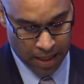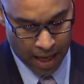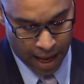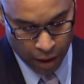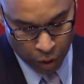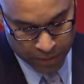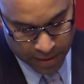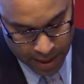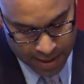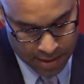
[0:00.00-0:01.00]
I hope
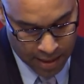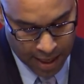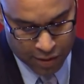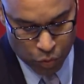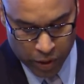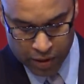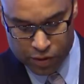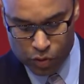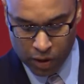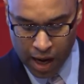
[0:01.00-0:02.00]
today's announced
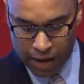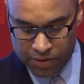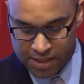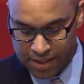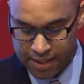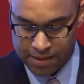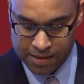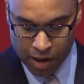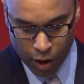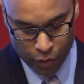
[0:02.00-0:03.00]
winners, who are obviously
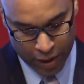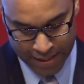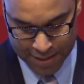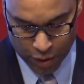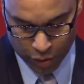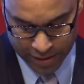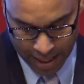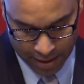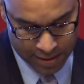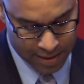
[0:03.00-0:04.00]
already so
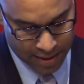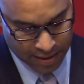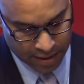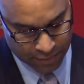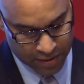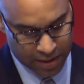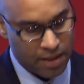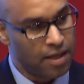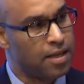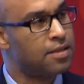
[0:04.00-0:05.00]
talented and gifted,
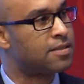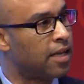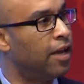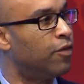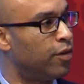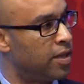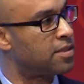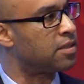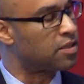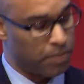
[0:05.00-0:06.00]
savor
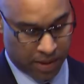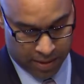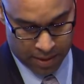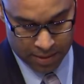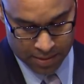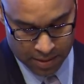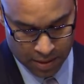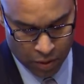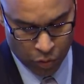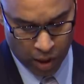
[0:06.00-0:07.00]
this experience,
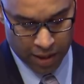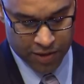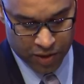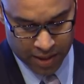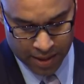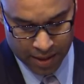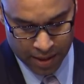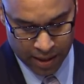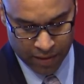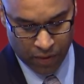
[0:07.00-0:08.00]
relish it,
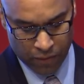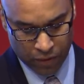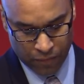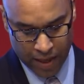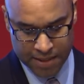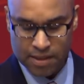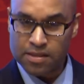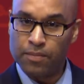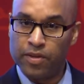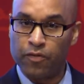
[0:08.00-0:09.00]
and if ever facing
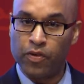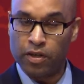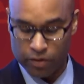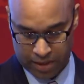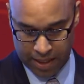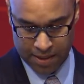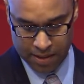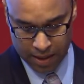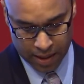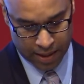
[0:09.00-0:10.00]
some difficult days
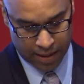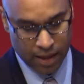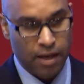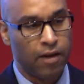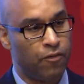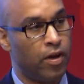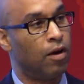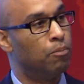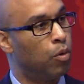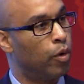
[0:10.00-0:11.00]
ahead,
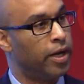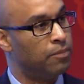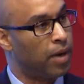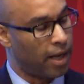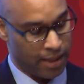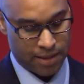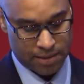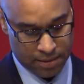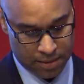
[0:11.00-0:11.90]
feel buoyed by it.